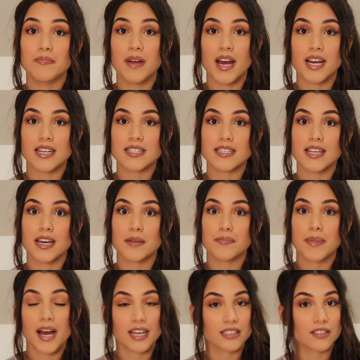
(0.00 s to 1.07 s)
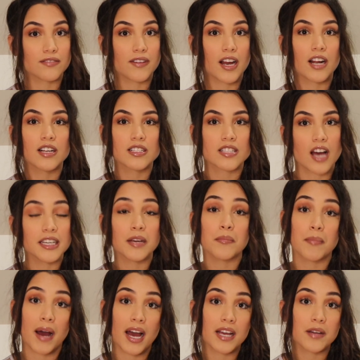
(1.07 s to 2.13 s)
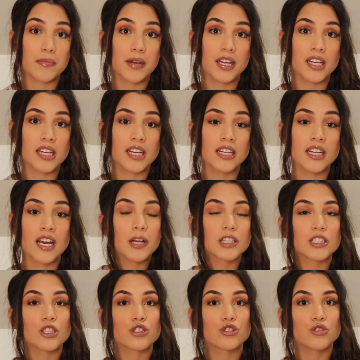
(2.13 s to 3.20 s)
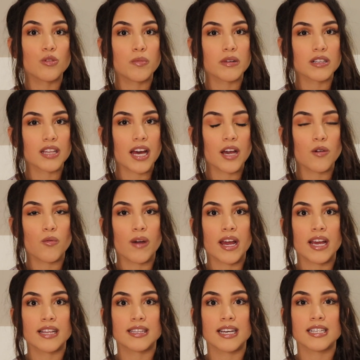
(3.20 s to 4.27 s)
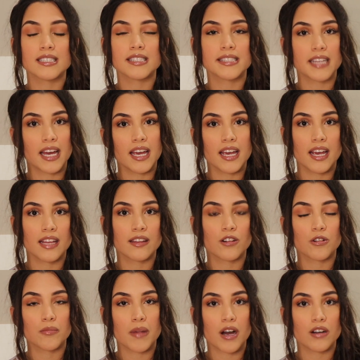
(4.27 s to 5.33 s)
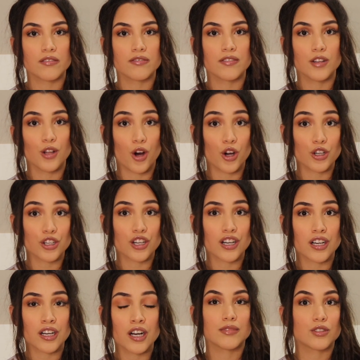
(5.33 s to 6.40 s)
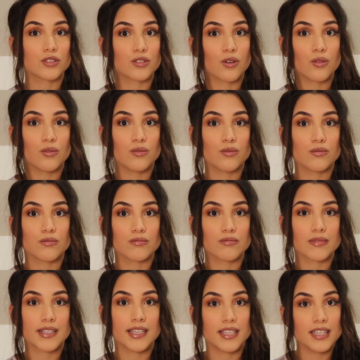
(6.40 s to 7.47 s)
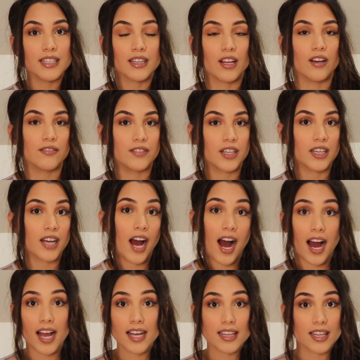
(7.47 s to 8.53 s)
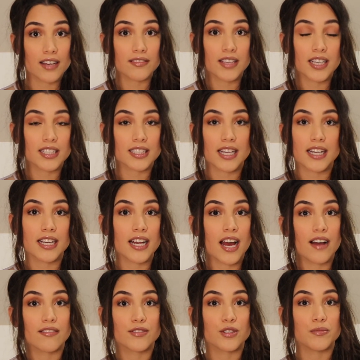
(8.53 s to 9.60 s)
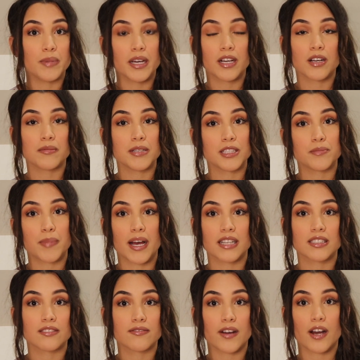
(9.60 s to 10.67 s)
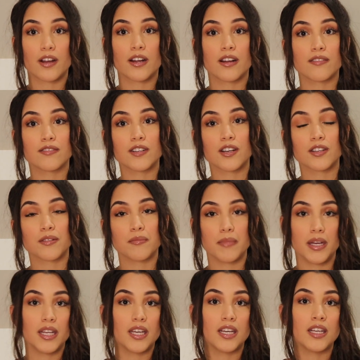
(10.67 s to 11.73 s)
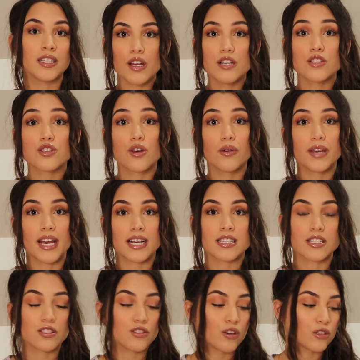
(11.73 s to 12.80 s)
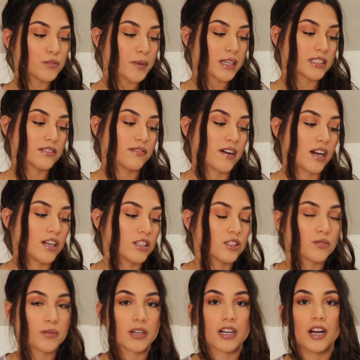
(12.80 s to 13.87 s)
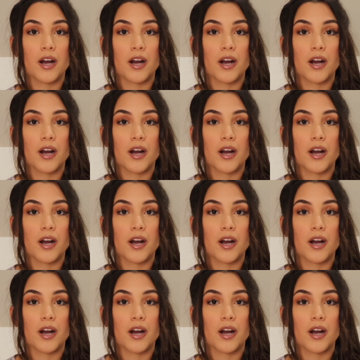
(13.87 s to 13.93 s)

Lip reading: best like pacifiers in my opinion, because they're super lightweight, they stay in their mouth longer. So he loved it. I loved it because I didn't have to pick up his pacifier every other minute. So yes, those pacifiers were